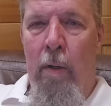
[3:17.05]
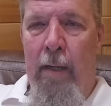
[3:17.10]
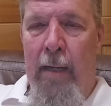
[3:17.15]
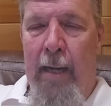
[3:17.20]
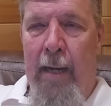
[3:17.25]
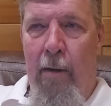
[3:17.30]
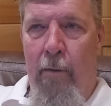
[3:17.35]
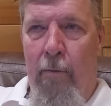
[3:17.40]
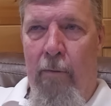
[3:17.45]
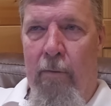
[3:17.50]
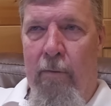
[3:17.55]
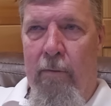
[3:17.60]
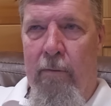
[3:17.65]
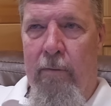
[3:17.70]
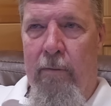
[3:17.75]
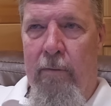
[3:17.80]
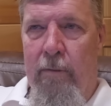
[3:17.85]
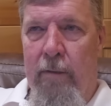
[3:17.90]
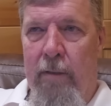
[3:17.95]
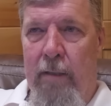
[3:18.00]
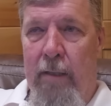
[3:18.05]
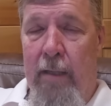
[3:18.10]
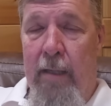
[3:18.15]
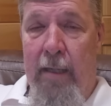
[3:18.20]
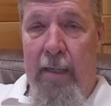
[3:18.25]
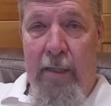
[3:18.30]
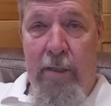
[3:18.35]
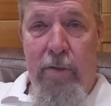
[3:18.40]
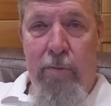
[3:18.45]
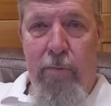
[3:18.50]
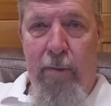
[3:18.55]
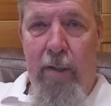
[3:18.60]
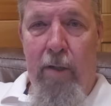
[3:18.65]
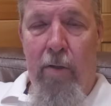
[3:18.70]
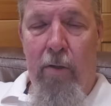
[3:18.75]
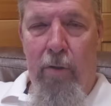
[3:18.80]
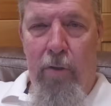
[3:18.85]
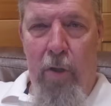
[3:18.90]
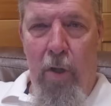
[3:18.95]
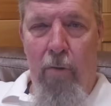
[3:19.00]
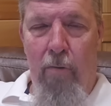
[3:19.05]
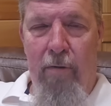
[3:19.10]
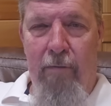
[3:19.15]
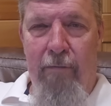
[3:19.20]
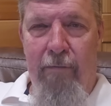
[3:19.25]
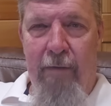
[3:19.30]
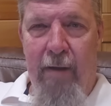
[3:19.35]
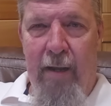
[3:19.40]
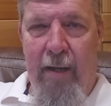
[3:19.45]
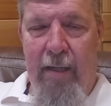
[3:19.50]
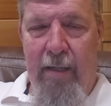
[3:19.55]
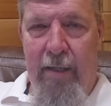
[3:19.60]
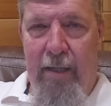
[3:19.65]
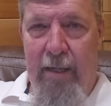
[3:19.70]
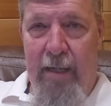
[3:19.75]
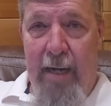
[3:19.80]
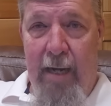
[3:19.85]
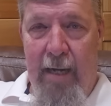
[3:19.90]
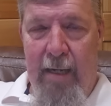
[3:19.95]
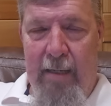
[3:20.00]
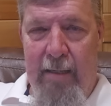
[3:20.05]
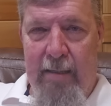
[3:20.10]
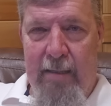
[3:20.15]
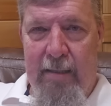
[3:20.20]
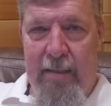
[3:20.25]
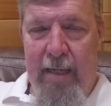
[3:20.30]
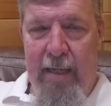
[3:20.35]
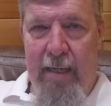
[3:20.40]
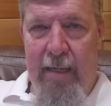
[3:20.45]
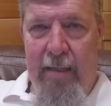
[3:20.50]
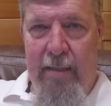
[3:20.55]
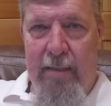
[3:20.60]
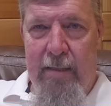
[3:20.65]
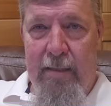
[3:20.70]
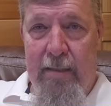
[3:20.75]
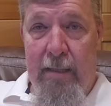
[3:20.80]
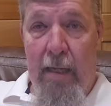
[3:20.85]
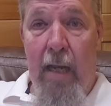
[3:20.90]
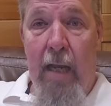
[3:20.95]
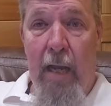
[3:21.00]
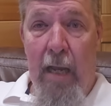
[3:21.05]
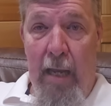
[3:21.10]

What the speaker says: Now, Israel notified the United States